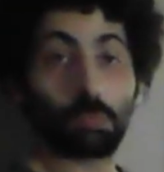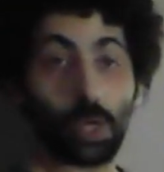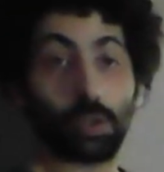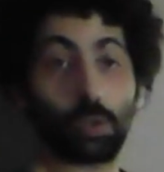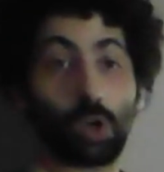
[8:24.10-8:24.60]

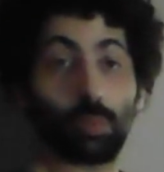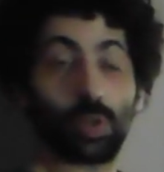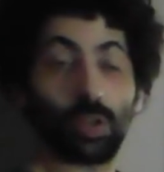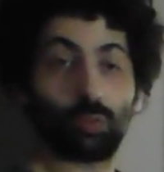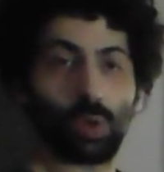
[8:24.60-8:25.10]
kind of
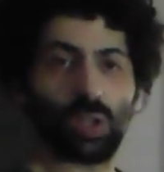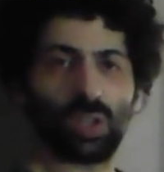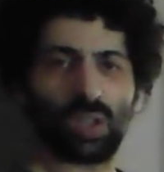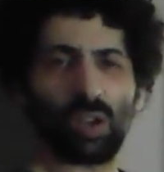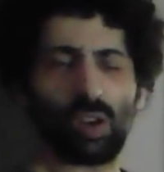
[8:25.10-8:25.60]
common as
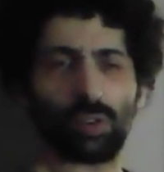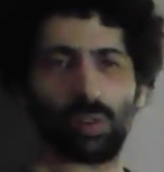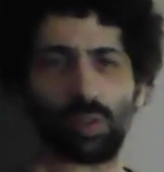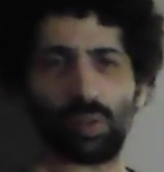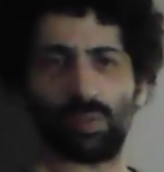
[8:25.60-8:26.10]
well on
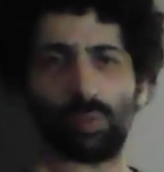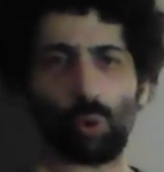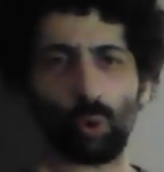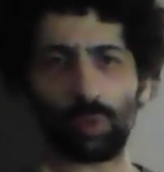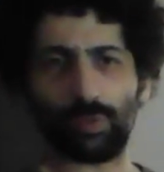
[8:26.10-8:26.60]
an
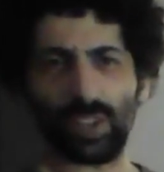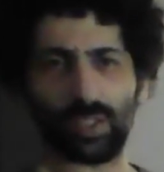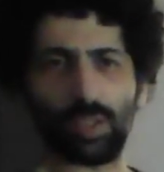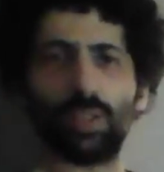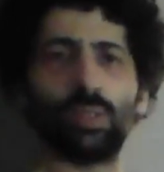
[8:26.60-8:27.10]
old
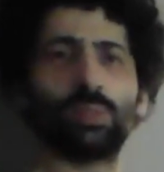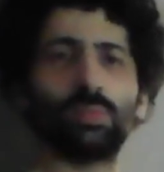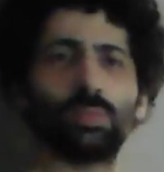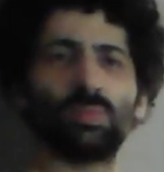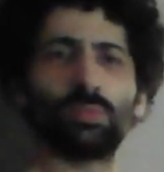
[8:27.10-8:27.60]
veteran.
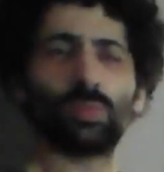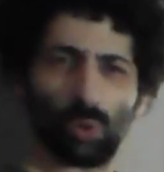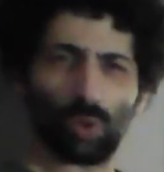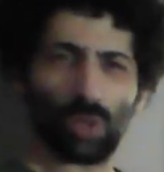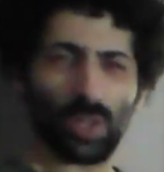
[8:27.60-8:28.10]
He
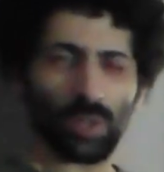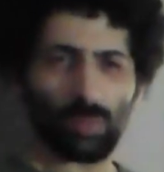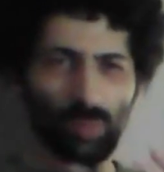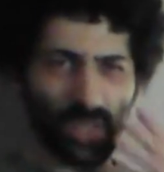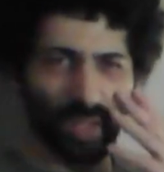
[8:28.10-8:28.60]
will
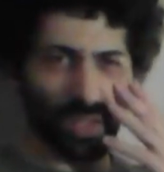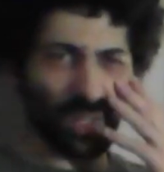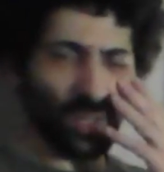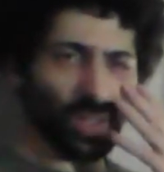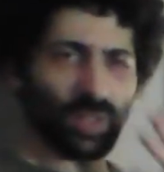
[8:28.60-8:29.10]
be
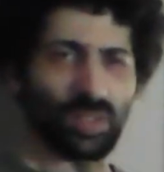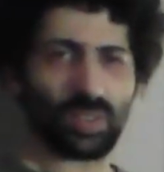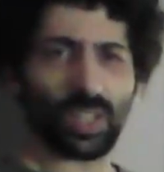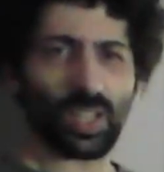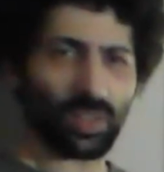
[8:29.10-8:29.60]
in a
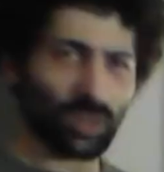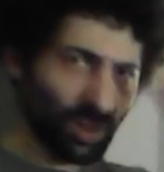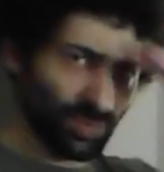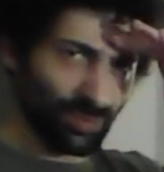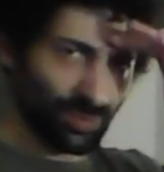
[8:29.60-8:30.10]
state
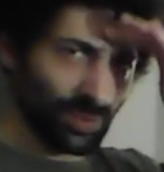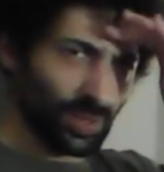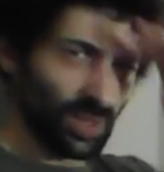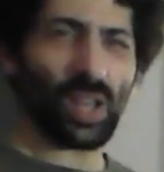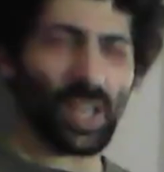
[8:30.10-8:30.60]
of
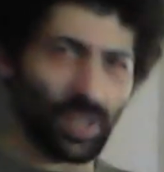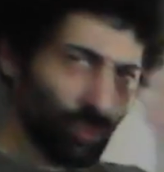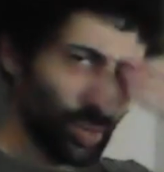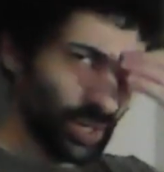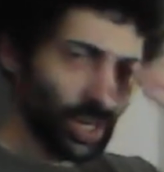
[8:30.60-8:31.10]

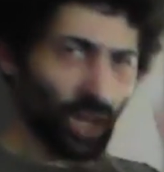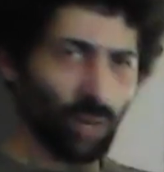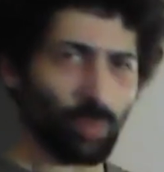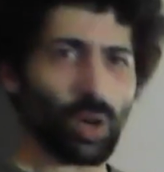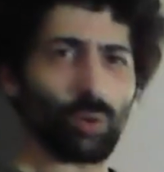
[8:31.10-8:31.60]
angry
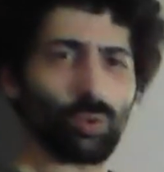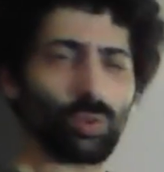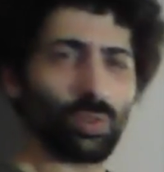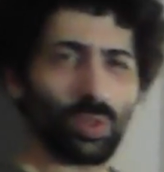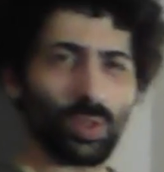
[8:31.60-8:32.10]

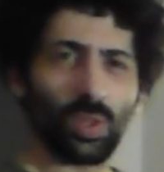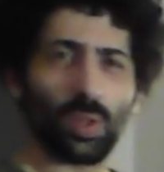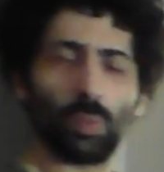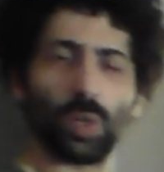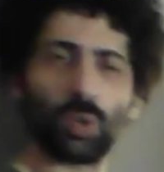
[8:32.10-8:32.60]
eyebrows,
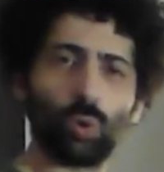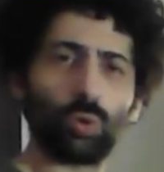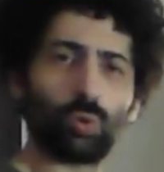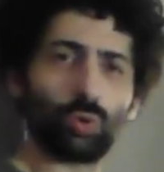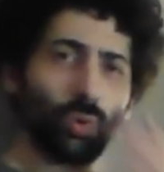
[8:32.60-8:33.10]
but
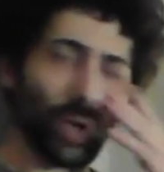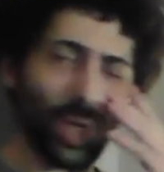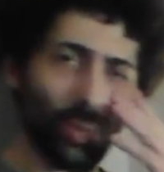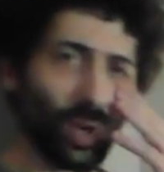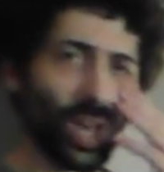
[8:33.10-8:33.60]
also
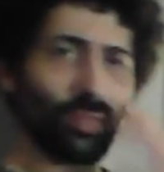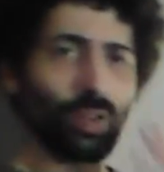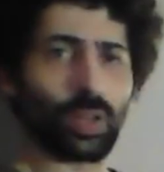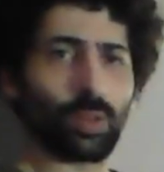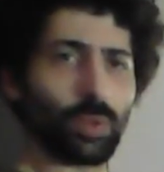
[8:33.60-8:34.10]
will have a
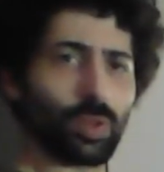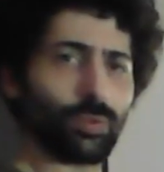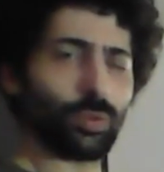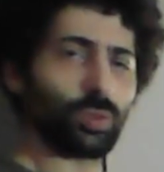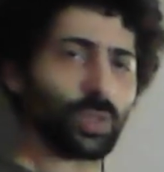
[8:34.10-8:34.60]
little bit of
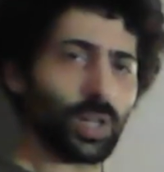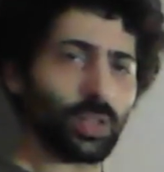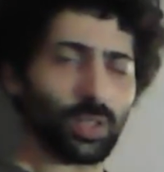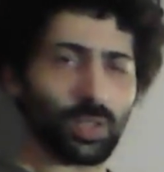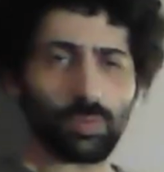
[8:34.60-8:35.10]

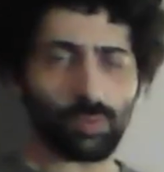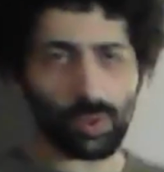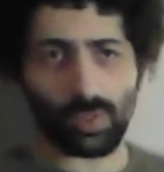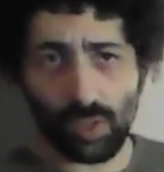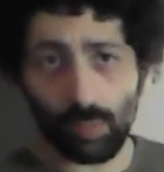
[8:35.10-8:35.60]
neutrality. For
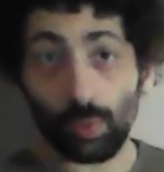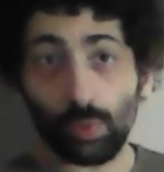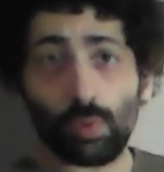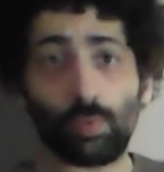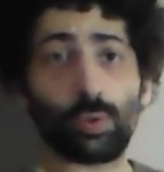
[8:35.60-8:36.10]
example,
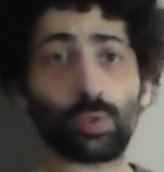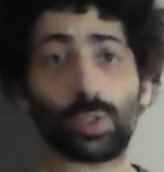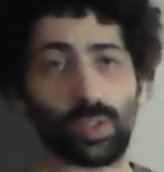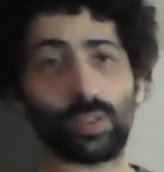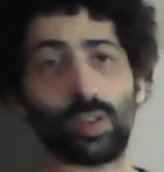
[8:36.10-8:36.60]
of course
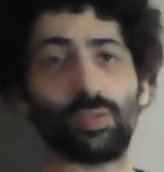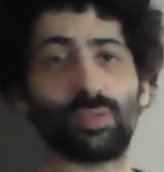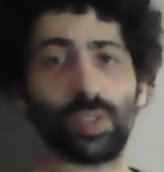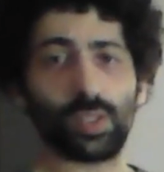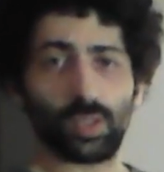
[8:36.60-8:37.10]
there's an
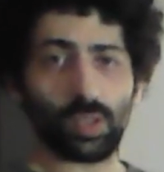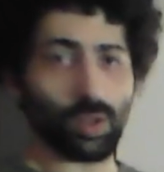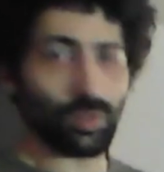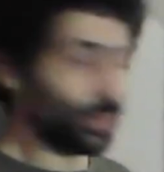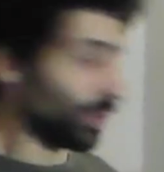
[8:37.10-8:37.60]
infinity
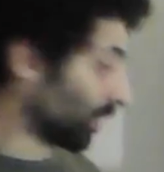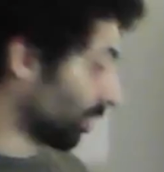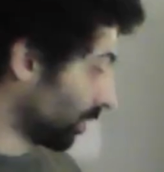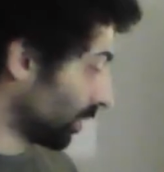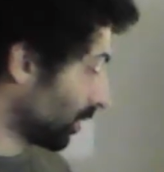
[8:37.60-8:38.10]
of
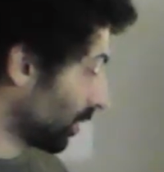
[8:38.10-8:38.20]
examples,